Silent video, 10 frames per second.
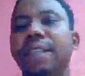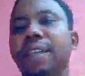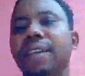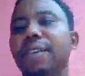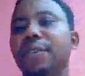
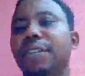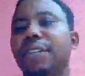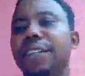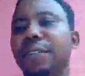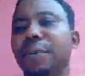
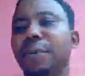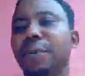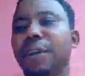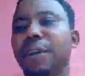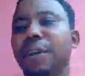Okay, so
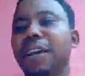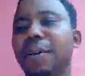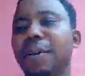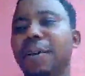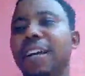where are
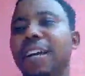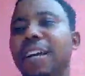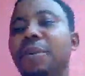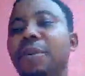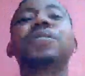we
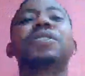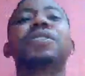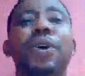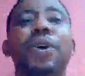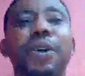now?
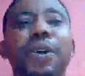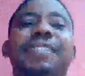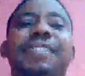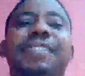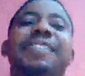Though it is
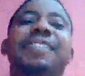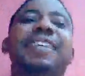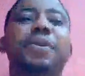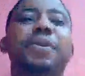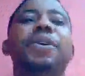
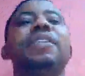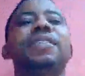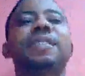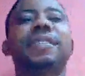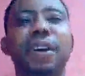still
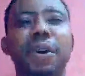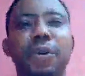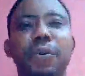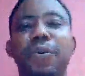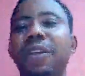
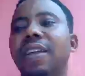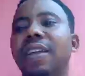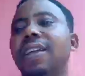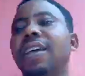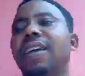slow,
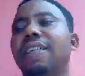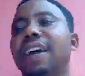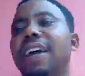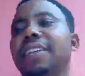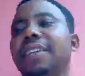
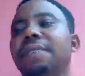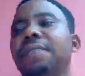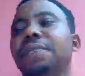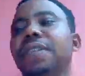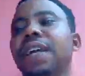right?
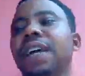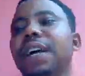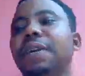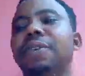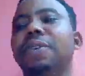
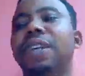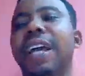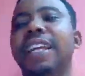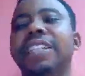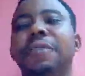You
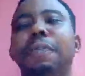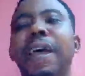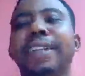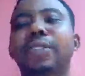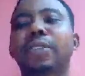can
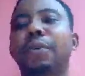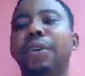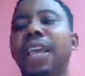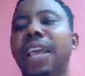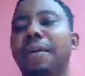expect to
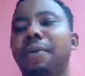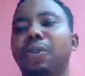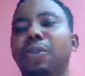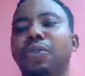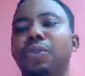be able
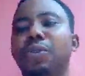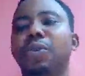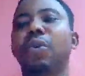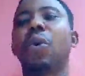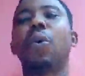to
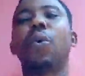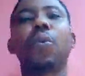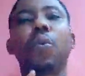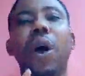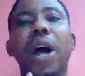do
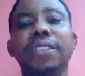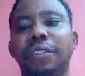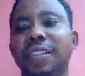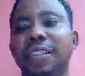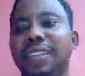one
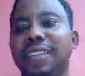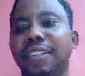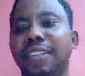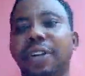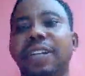
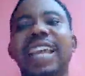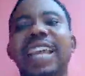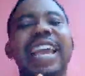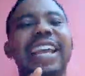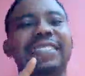transaction
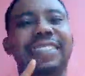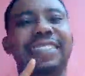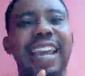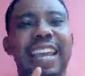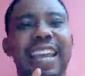a
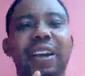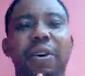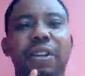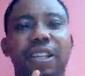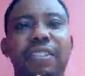day
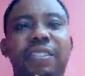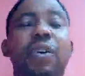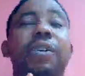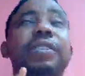on its own